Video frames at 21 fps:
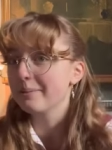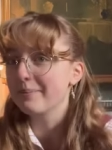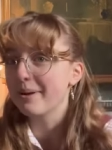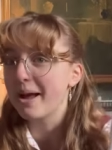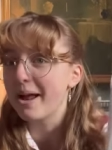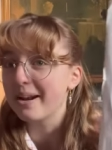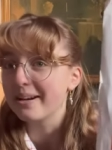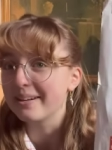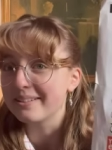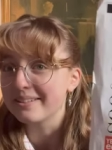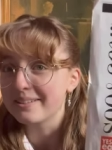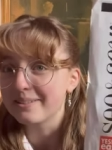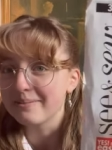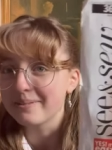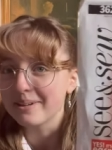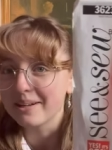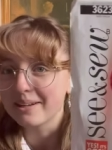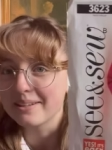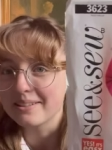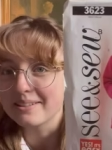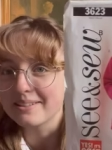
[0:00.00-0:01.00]
pattern to be
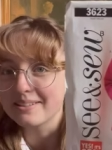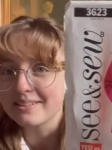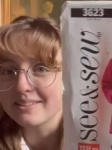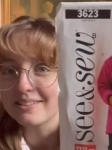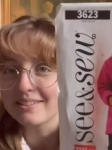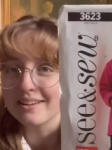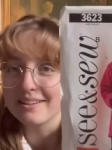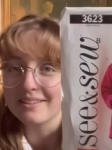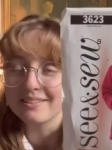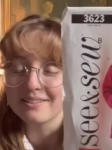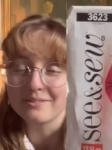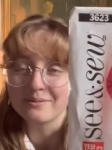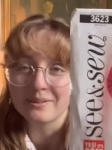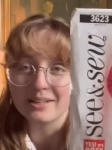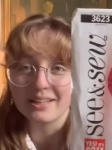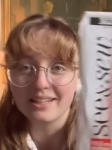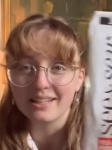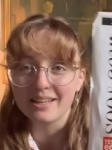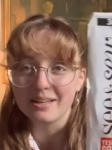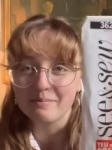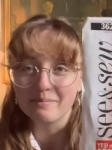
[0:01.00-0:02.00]
honest. Uh, the way
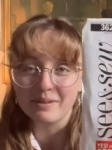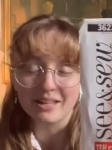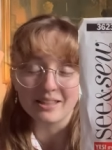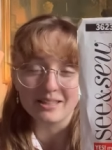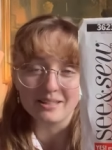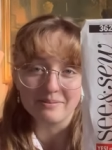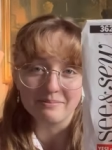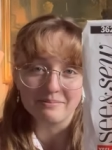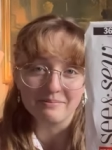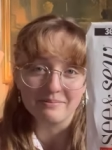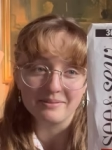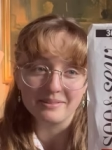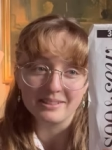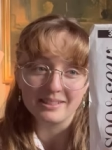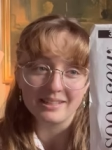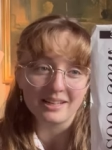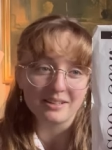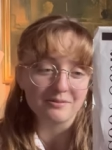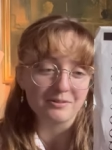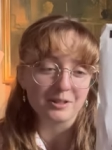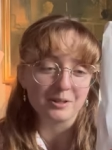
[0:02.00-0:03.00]
they made them,
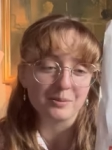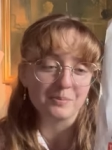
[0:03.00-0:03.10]
not very